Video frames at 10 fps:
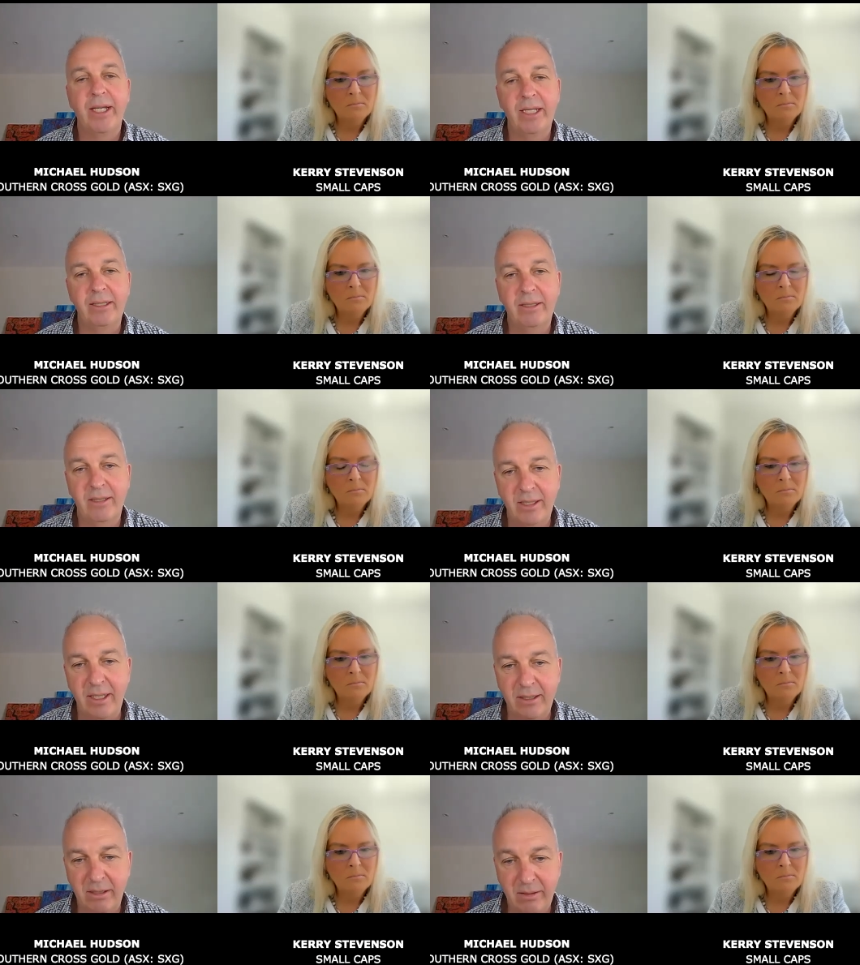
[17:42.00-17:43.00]
Speaker 1: is
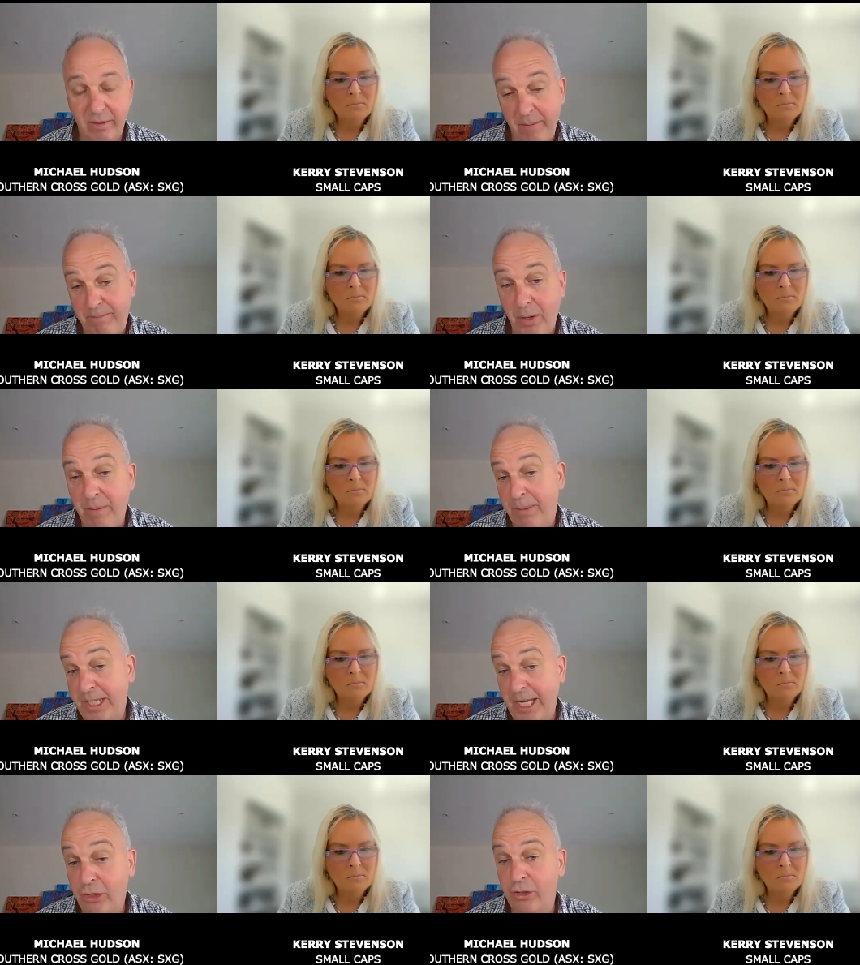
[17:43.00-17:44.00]
is the
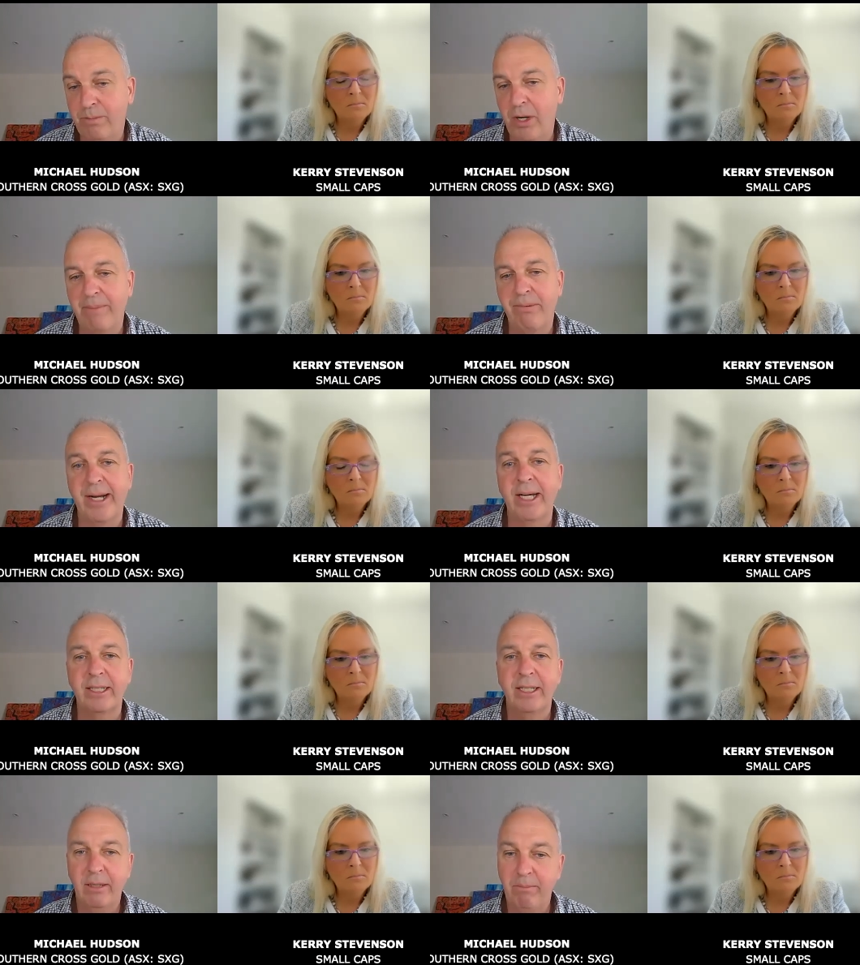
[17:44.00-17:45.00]
potential
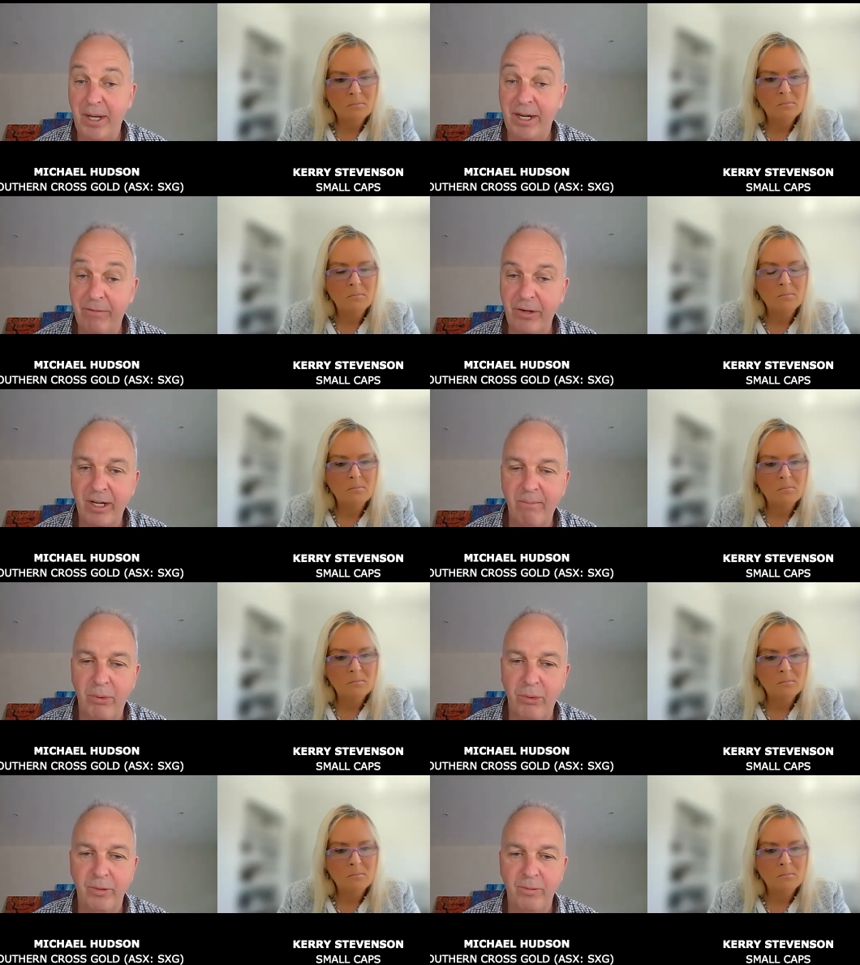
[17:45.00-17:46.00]
byproduct, but a very
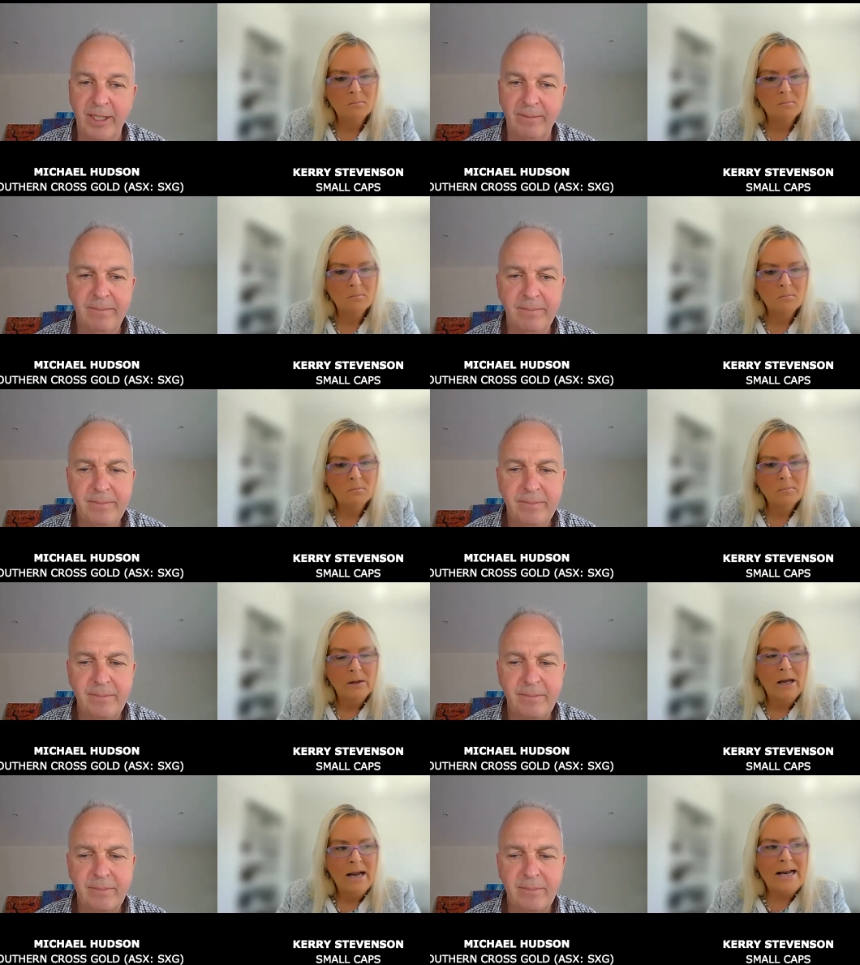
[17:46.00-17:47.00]
important one
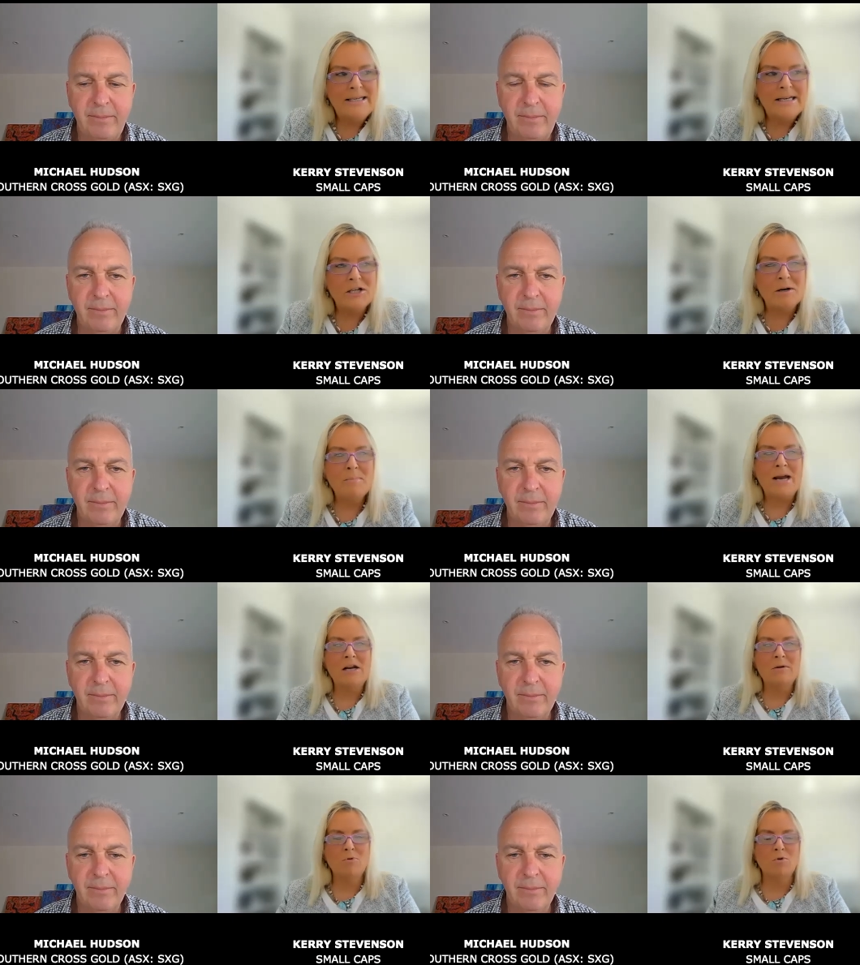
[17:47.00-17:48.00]
Speaker 2: does it
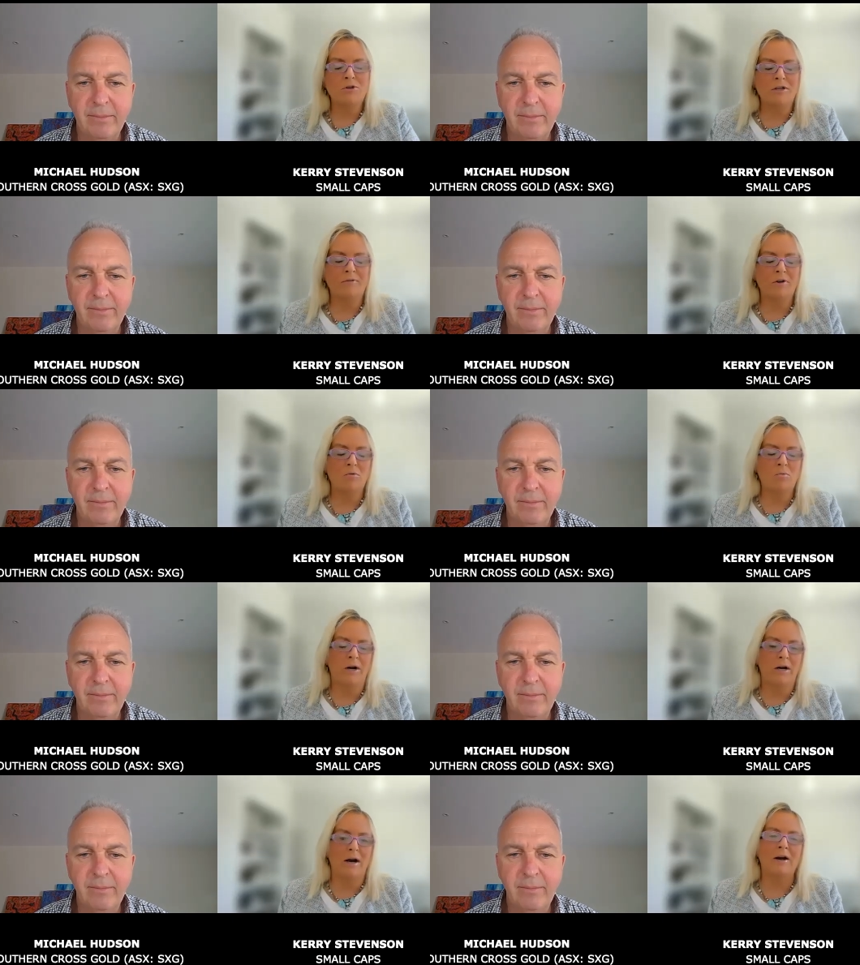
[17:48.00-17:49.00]
make it more difficult
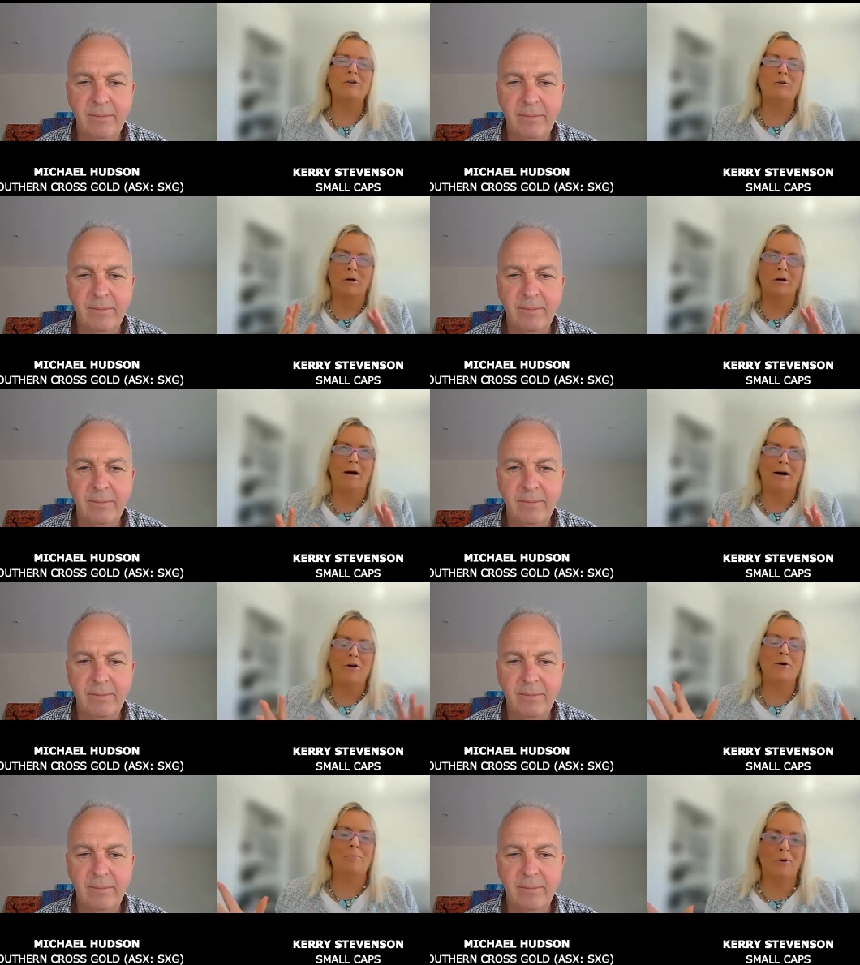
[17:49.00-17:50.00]
when it and look
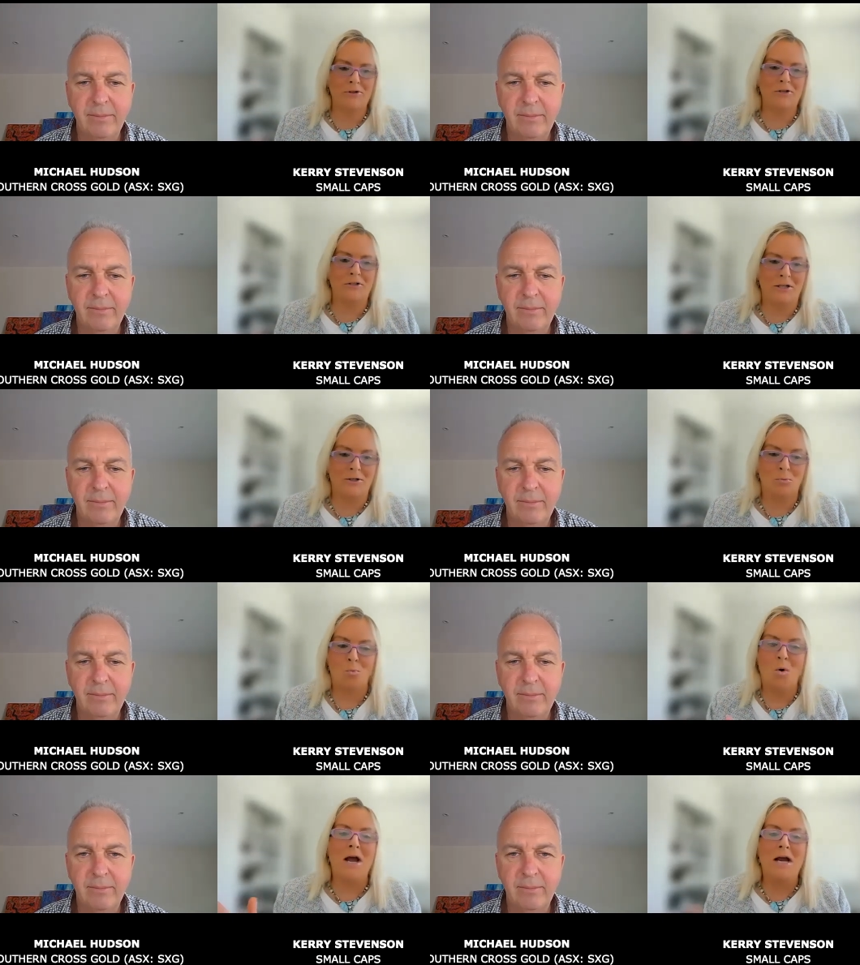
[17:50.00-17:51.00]
i know processing is
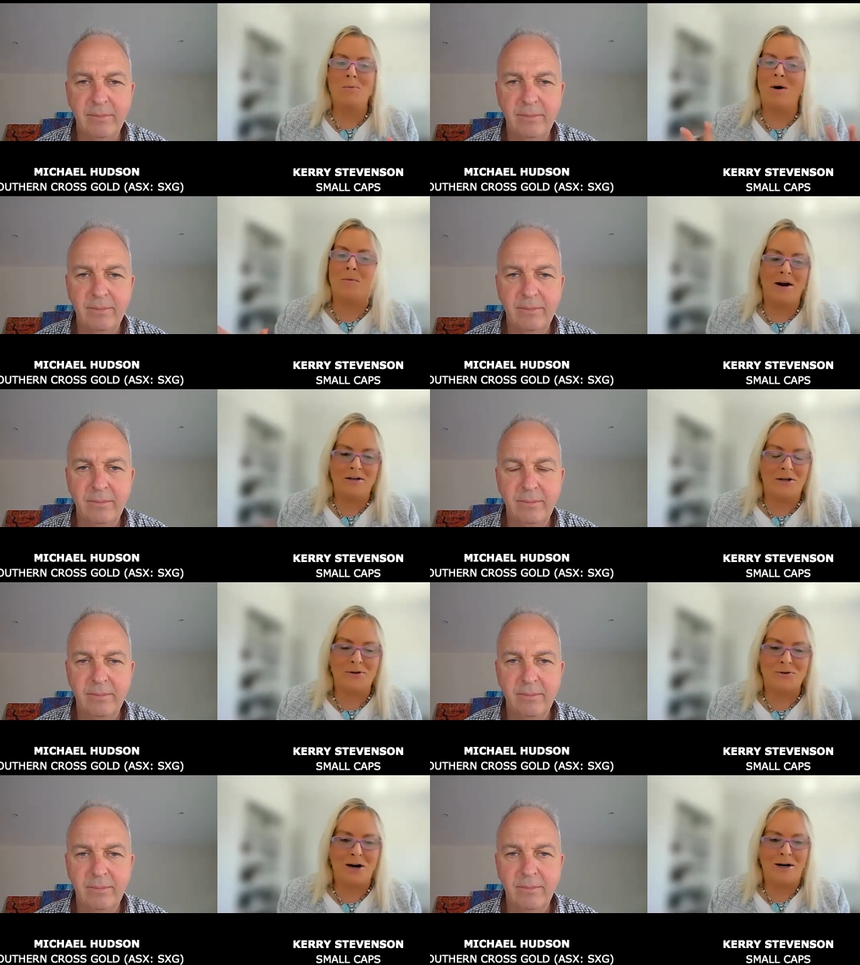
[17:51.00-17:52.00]
way way way
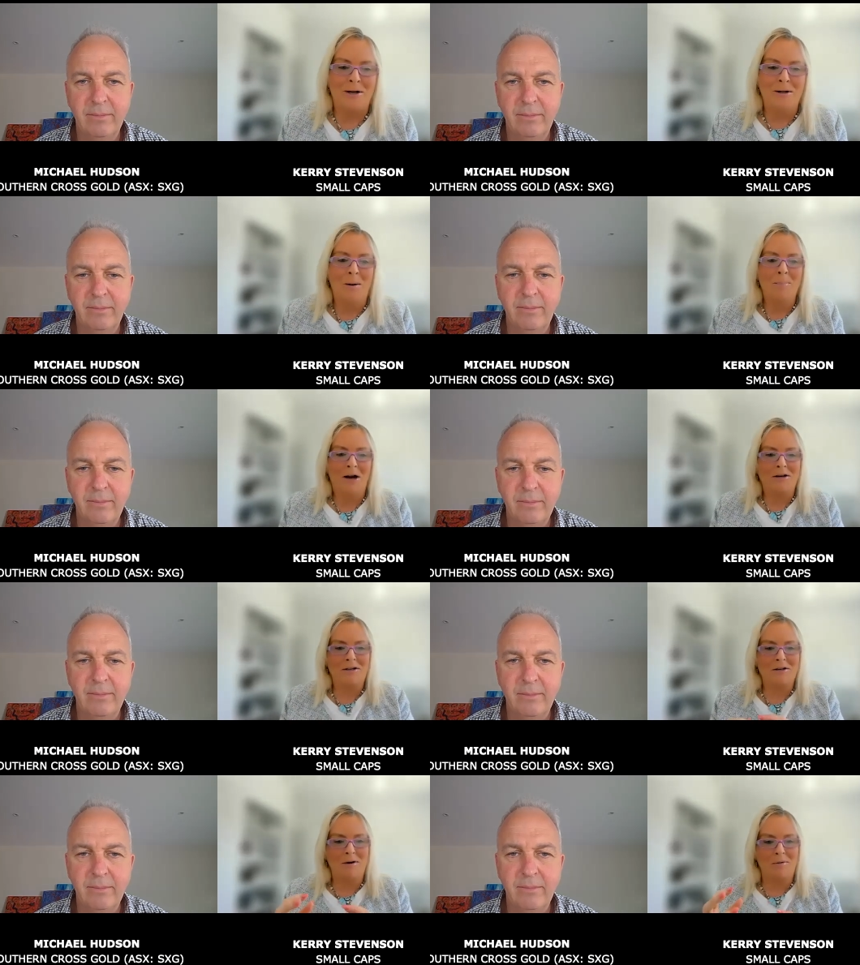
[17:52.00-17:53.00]
down the track but